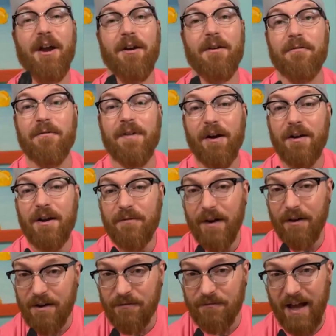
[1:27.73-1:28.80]
They are
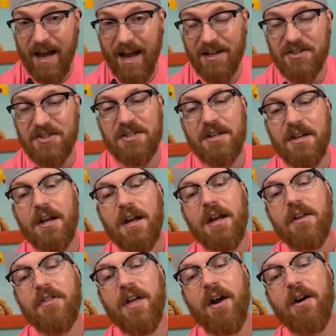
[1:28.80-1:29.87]
very fast.
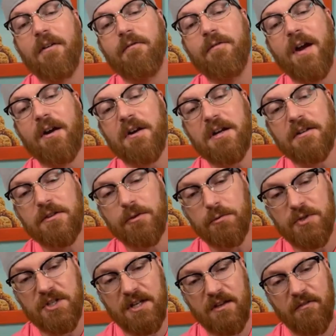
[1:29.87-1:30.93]
They are very
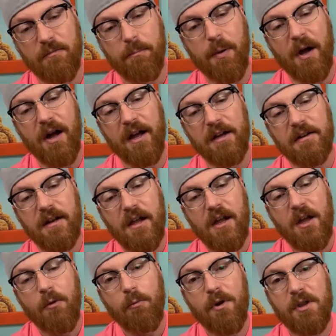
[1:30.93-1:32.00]
elusive, but
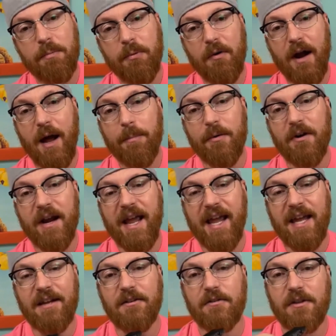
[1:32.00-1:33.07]
with proper
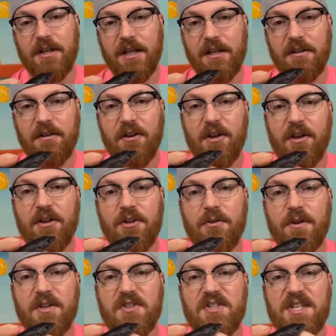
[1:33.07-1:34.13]
handling,
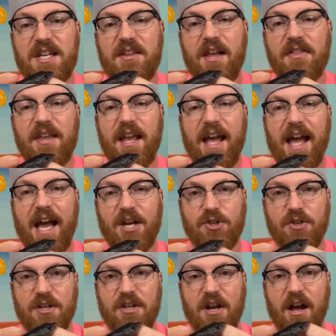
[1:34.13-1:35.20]
you can see that they
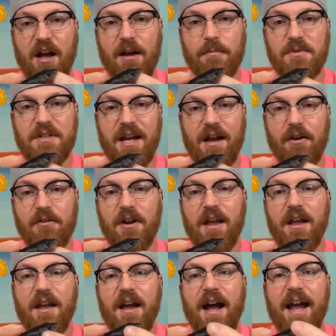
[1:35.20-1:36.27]
actually calm down.
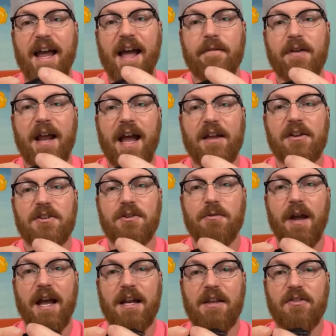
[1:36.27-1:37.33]
I haven't had to
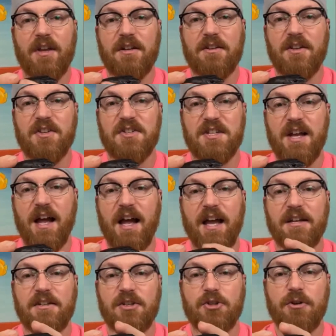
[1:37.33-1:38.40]
do anything to this
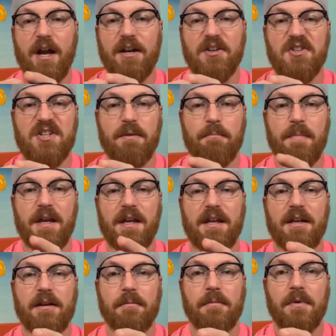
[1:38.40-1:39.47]
guy to try to submit
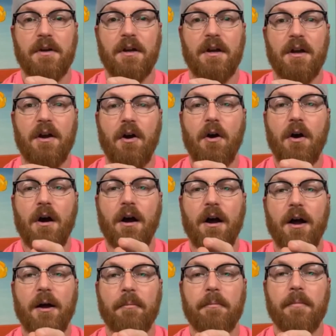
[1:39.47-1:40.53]
him
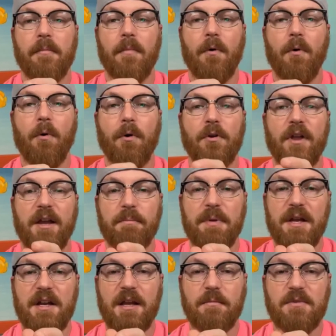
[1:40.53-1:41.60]
or like
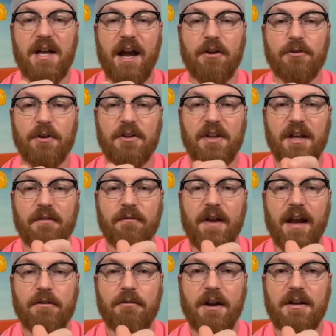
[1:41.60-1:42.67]
pin him down or anything. In
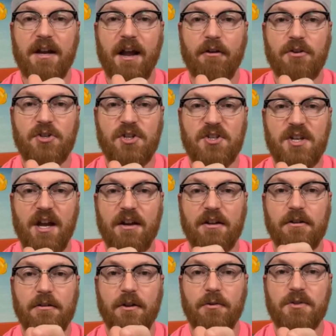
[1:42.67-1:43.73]
fact, right now he's just kind
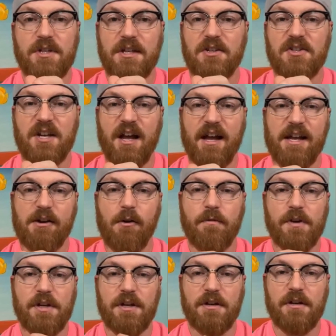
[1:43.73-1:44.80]
of closing his eye
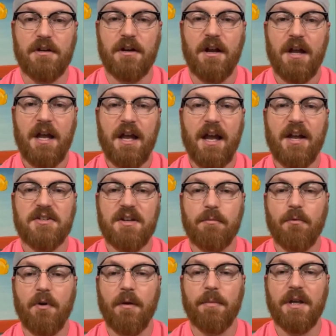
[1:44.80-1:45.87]
over here as
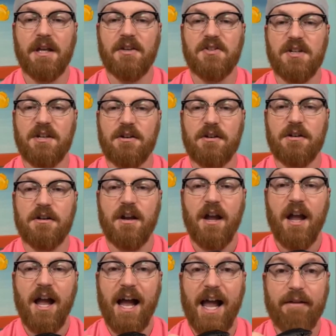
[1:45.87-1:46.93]
I'm rubbing his ear.
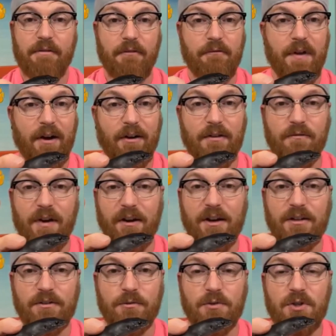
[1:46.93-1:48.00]
I have a
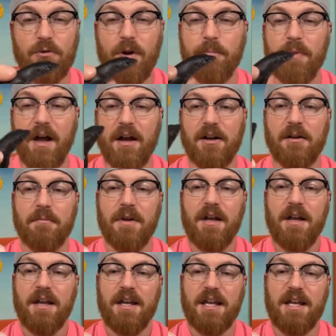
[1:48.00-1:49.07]
very loose grip on him.
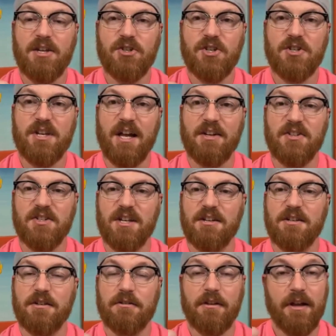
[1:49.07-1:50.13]
He's just kind of
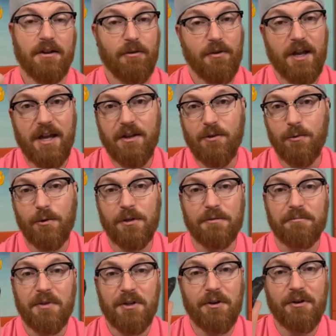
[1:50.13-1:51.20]
sitting here like, okay,
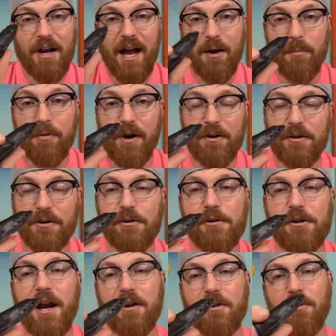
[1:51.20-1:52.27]
cool. You're not a predator.
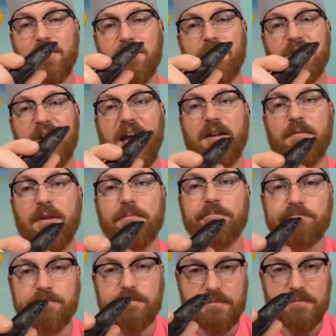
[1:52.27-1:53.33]
You're not going to attack me.